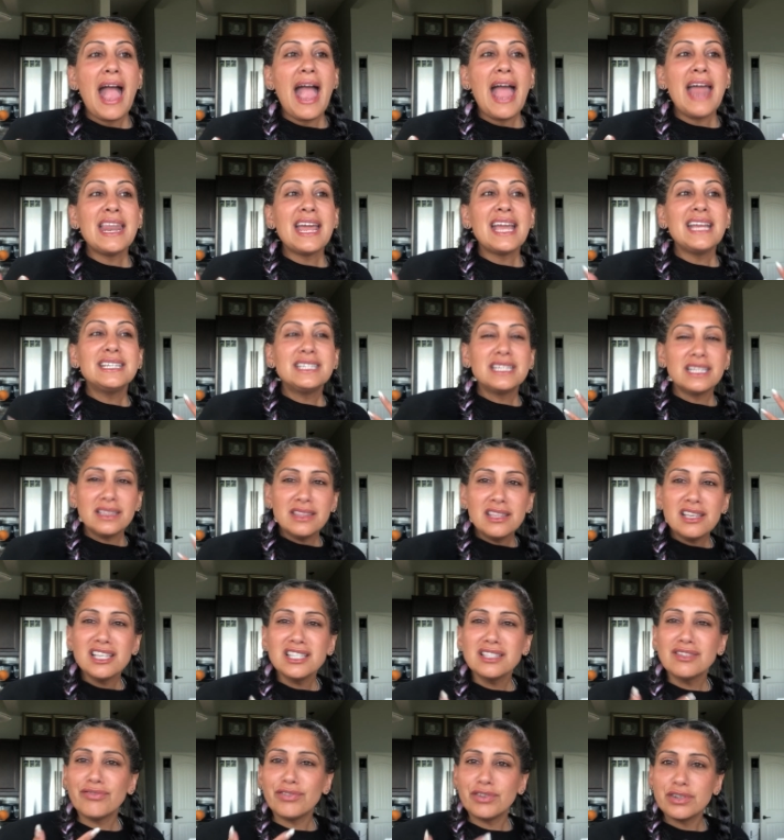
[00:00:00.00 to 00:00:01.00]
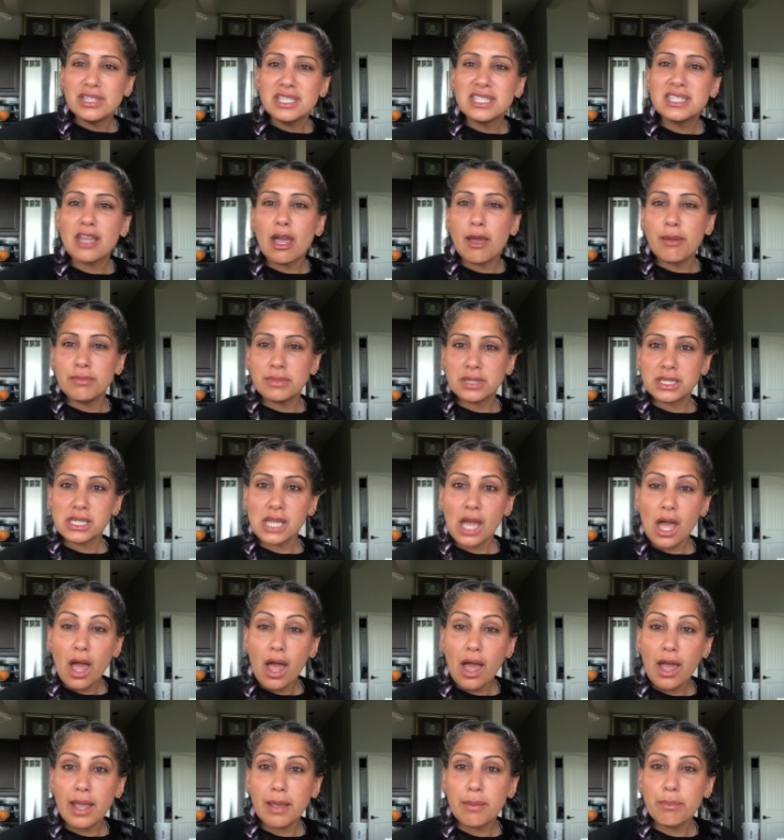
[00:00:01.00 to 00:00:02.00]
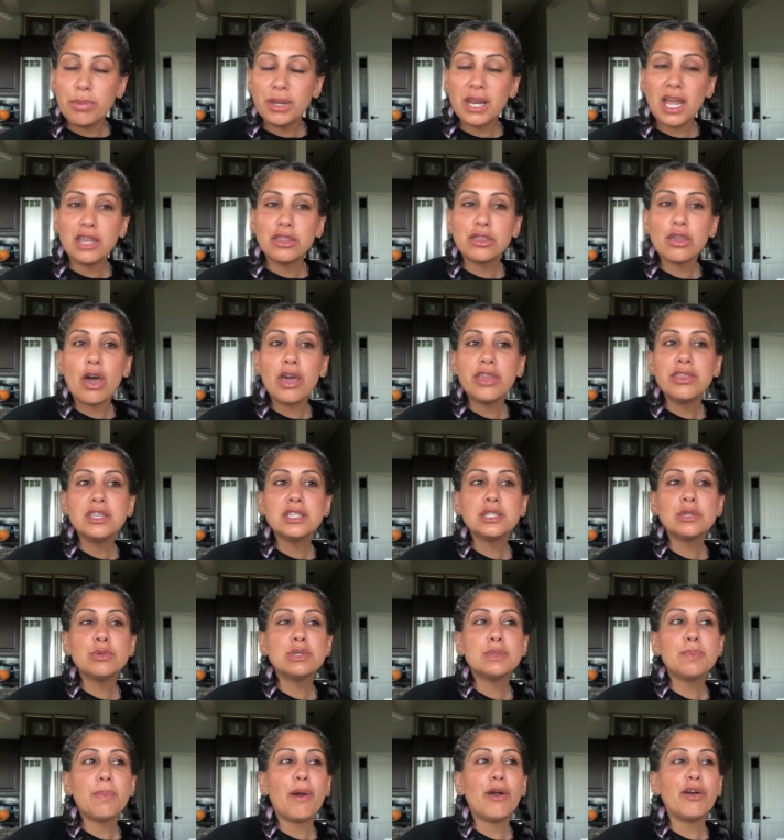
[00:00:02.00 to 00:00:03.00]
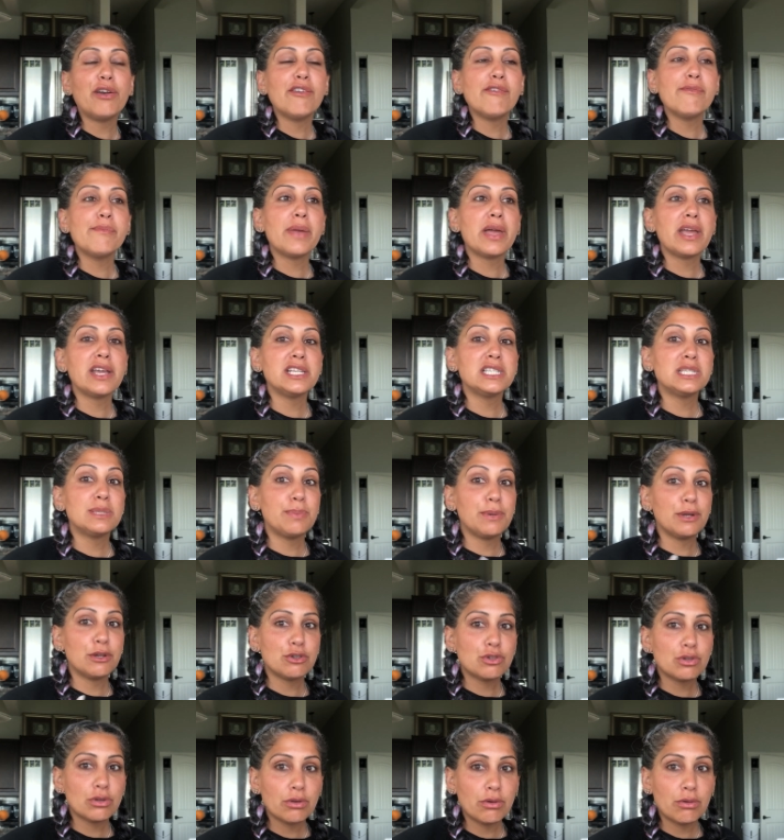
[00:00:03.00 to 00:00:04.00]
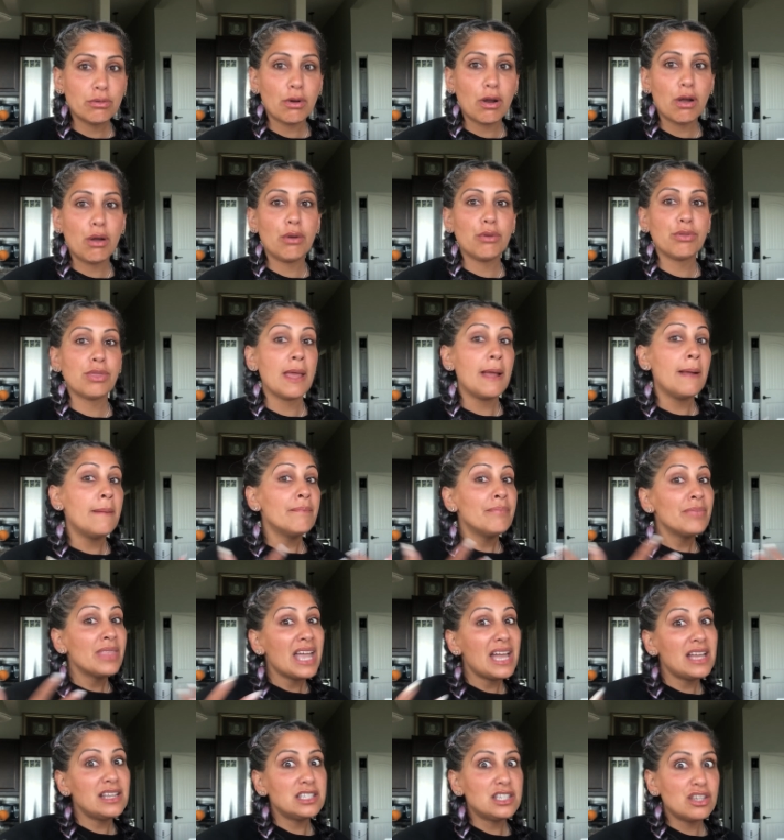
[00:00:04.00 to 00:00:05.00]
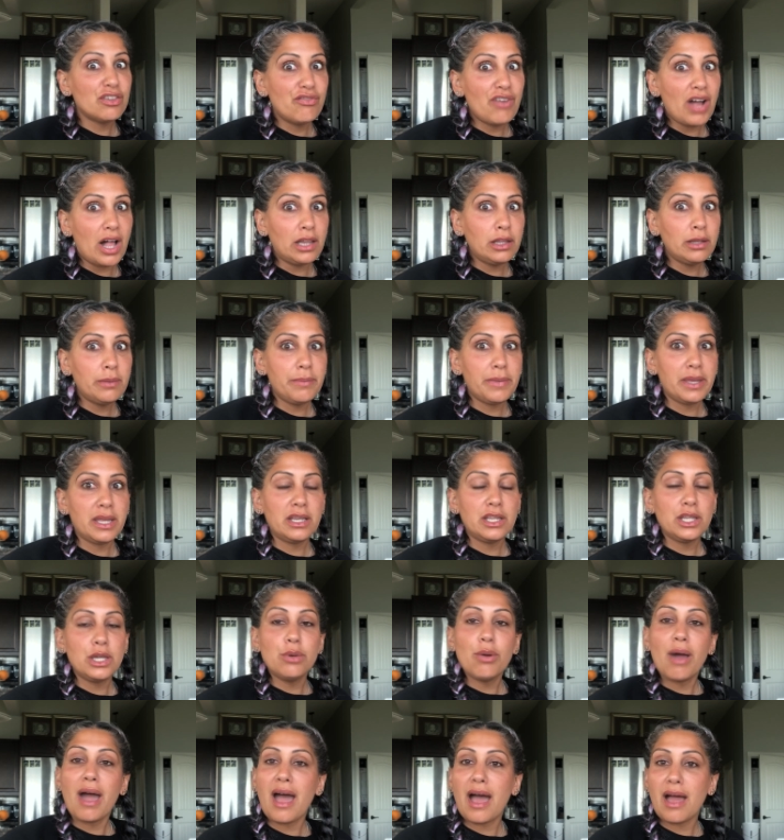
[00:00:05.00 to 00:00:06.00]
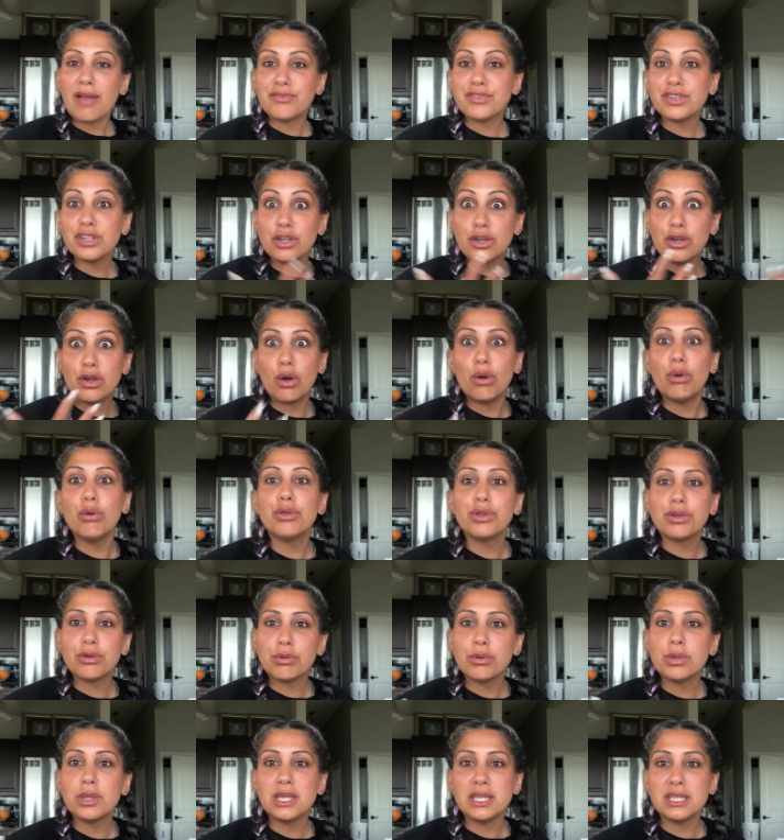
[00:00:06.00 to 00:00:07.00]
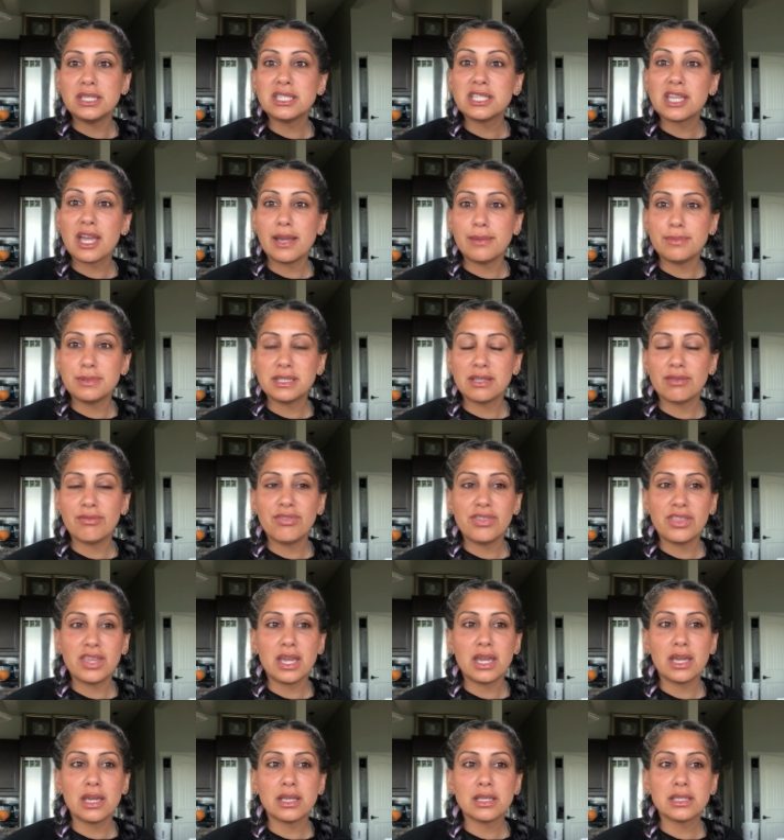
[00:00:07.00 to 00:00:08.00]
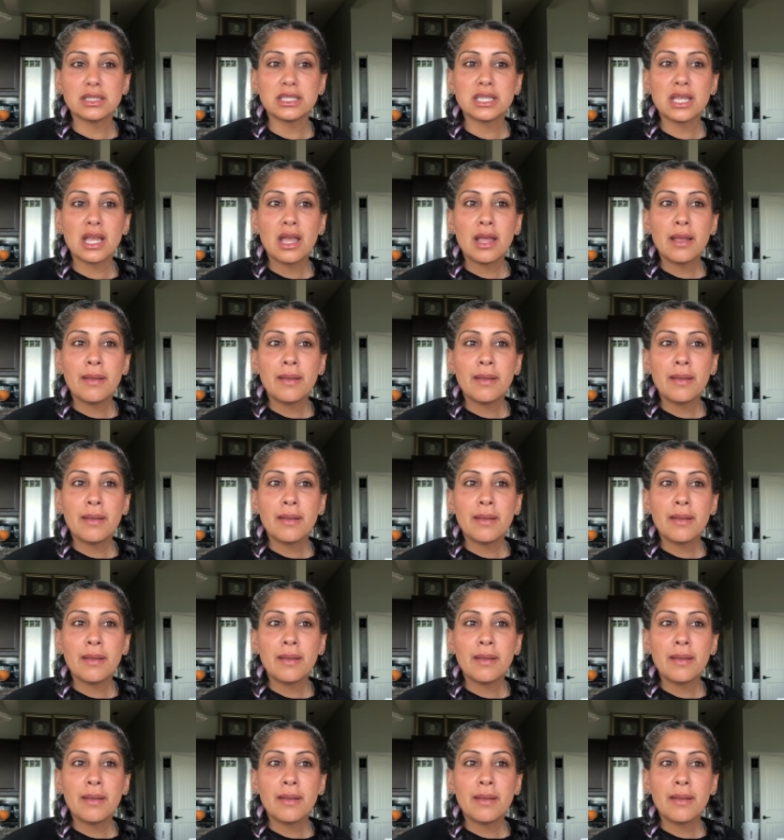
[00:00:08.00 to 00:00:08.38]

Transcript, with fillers: And I did this for some time, but I thought this was part of my spiritual growth and development. you have to go through these types of things.